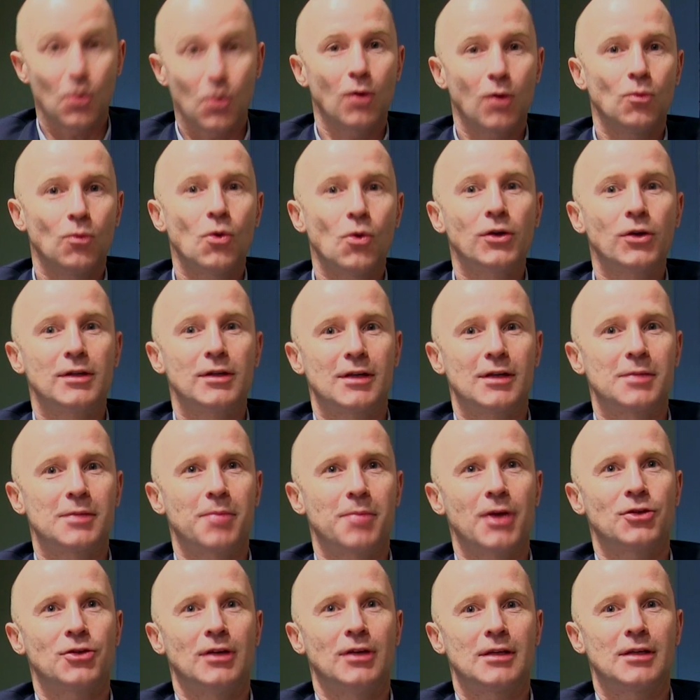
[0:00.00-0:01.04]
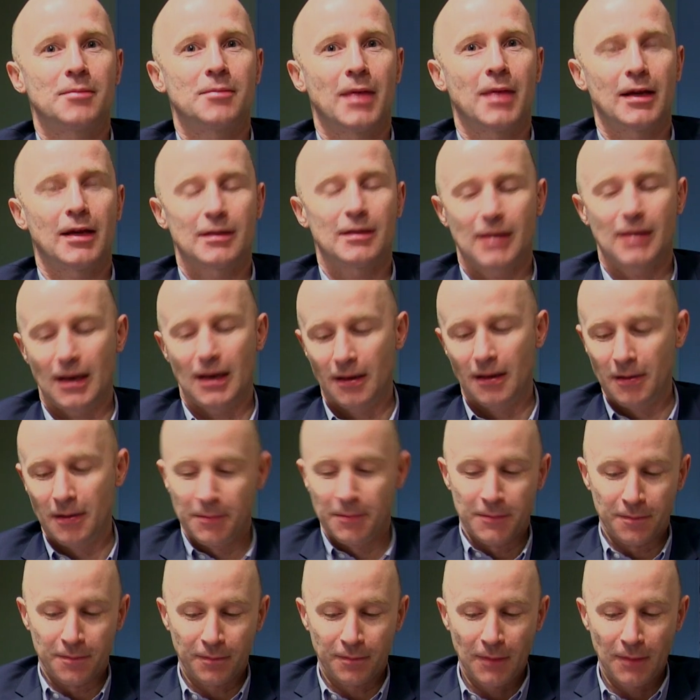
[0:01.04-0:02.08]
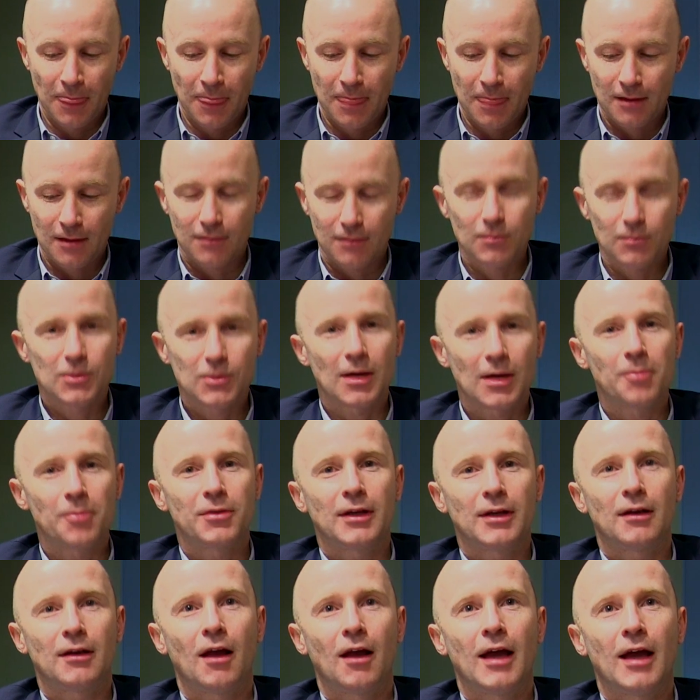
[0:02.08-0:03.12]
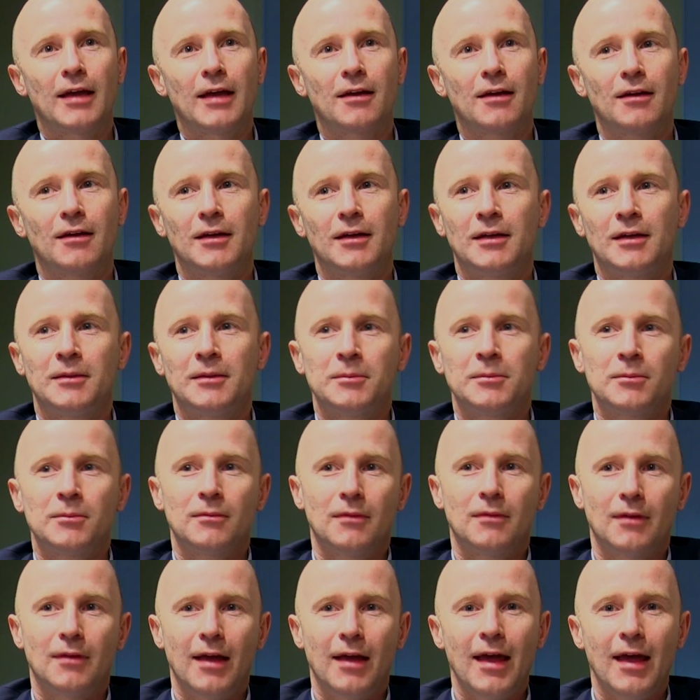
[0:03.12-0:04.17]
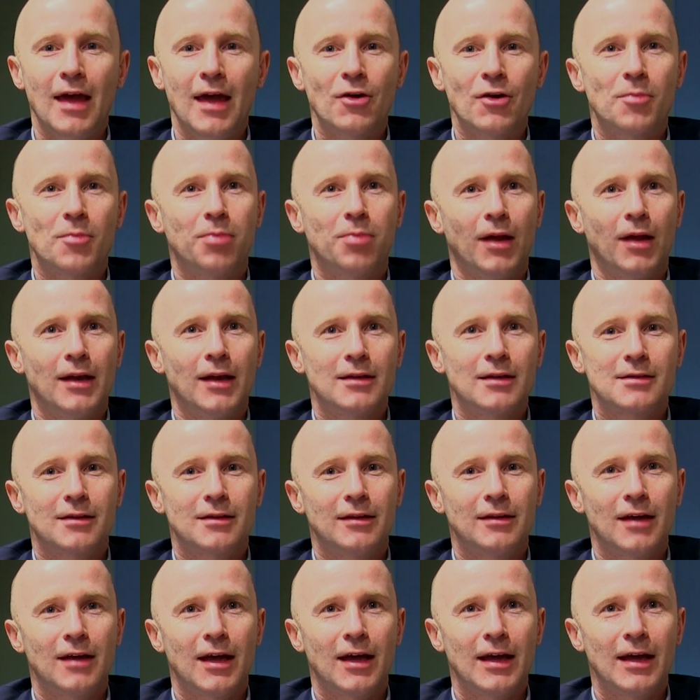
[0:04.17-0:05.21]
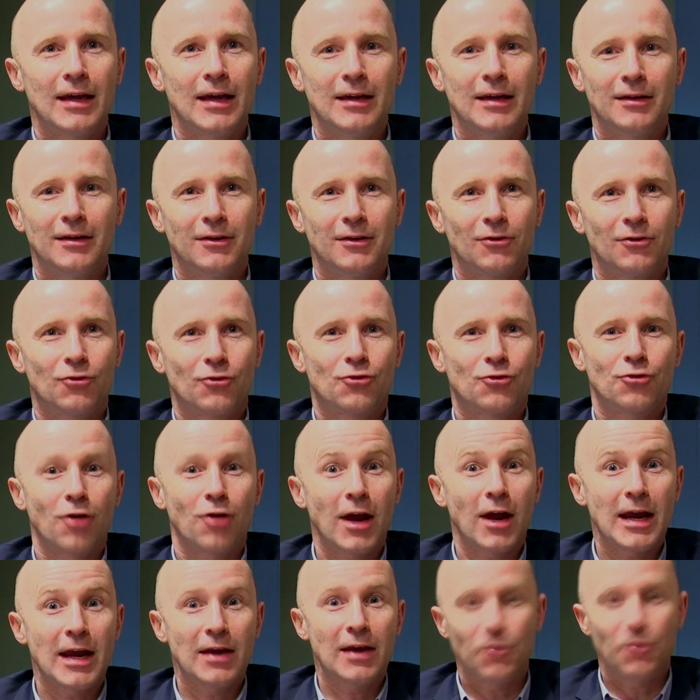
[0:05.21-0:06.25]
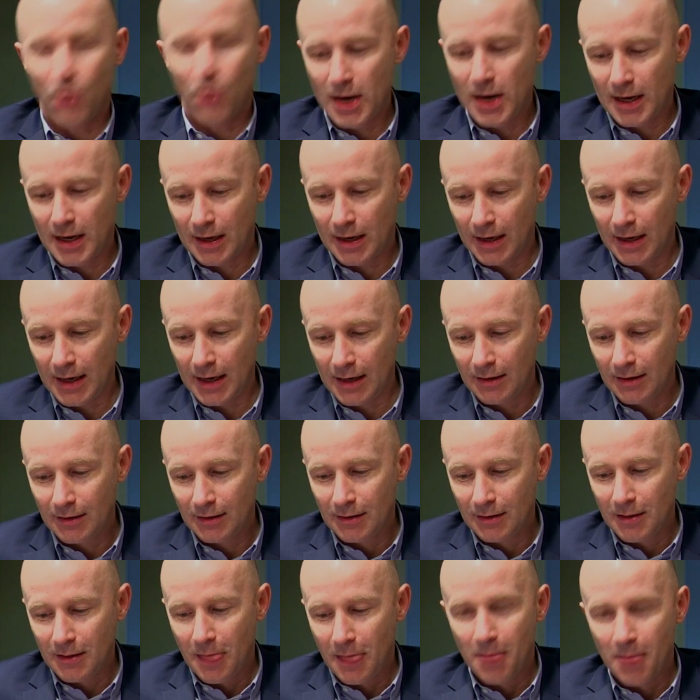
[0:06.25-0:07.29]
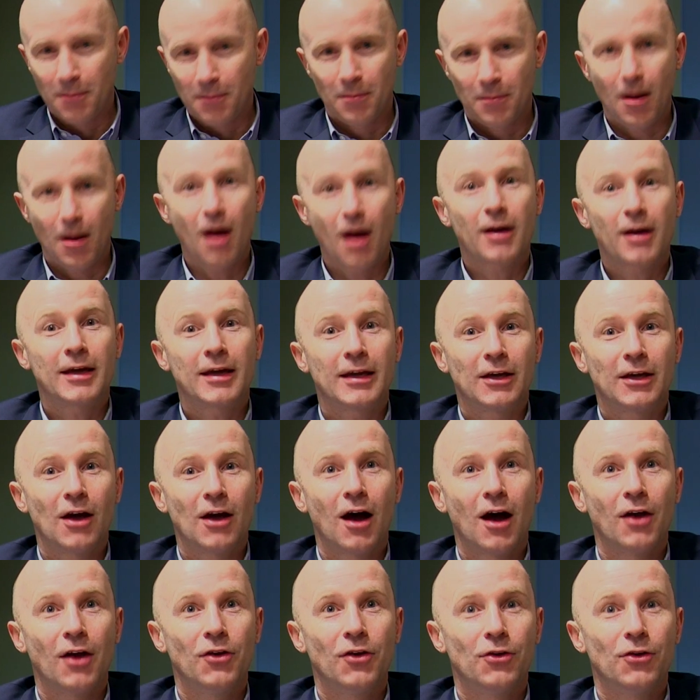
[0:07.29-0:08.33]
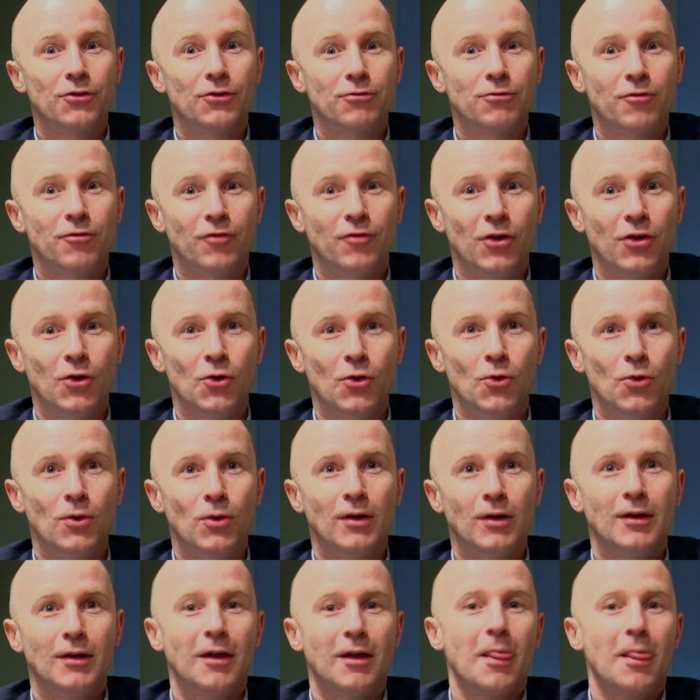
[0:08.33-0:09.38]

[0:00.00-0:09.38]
What is a specialist magazine? Something like Aeroplanes Today, Train Weekly, Market Gardener's Review,